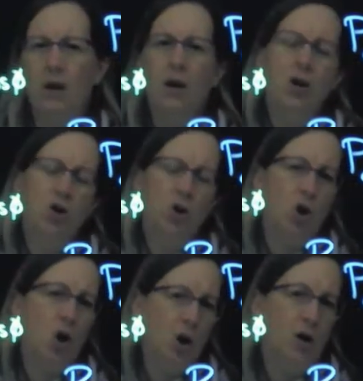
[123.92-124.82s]
your
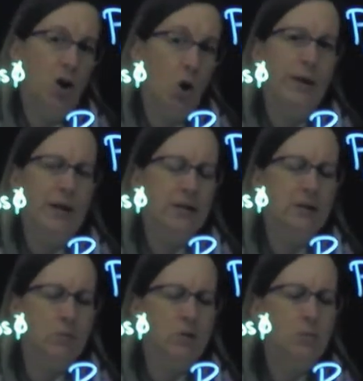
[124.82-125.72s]
car going at
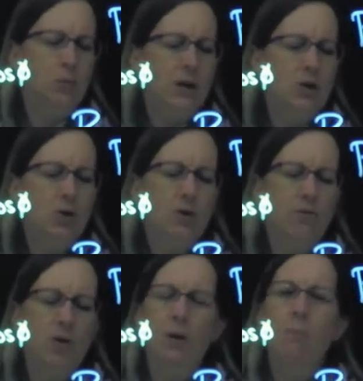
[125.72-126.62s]
some speed, you can
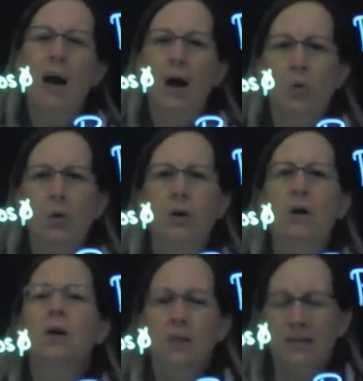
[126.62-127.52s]
find the power
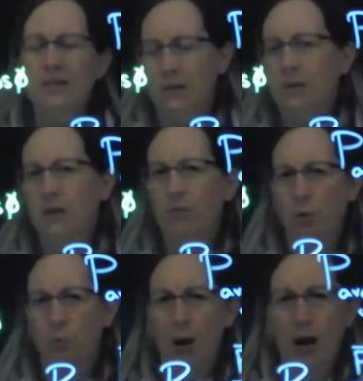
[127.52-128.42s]
that's
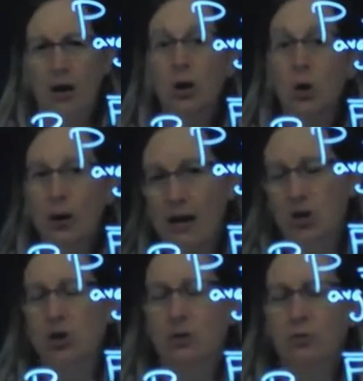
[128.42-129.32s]
delivered by your
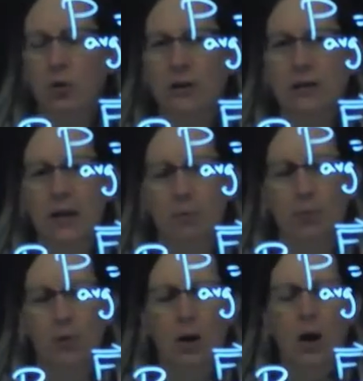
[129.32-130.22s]
engine, for
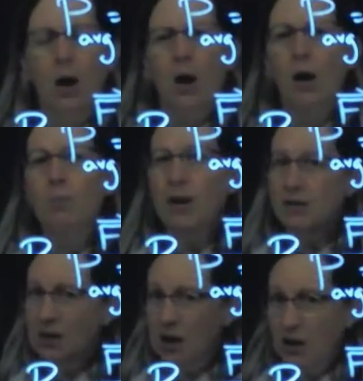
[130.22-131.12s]
example. That's
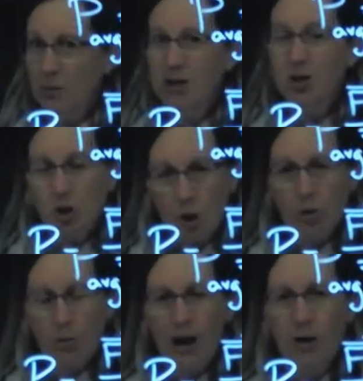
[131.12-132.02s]
not going to be the total
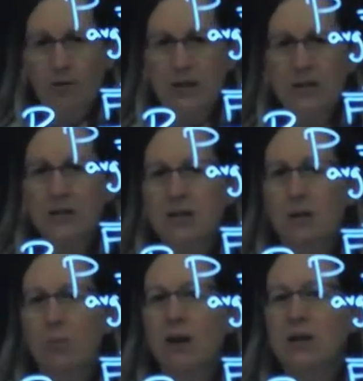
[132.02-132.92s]
power of the
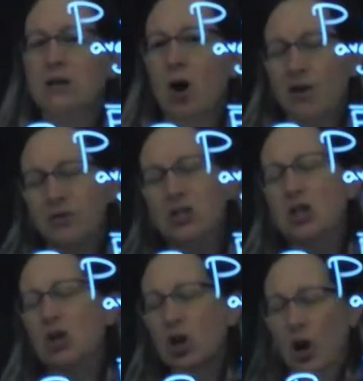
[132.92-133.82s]
system, because often
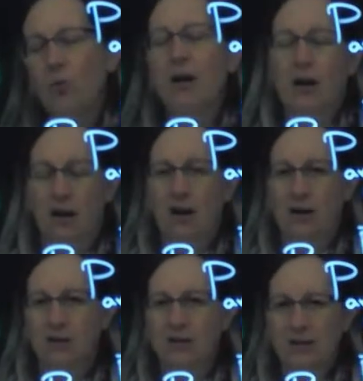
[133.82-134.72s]
you're going at a
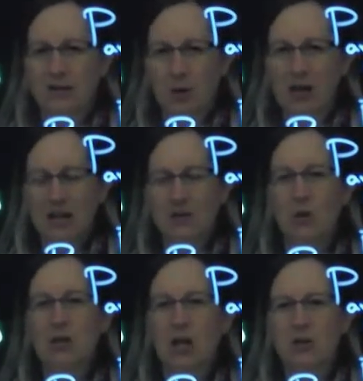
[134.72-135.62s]
constant speed, as we
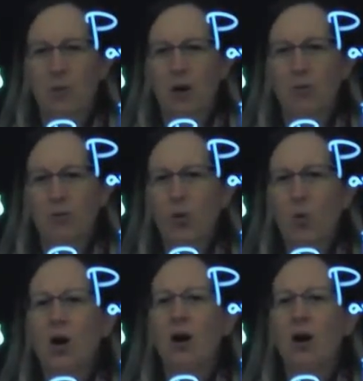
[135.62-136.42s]
talked about before,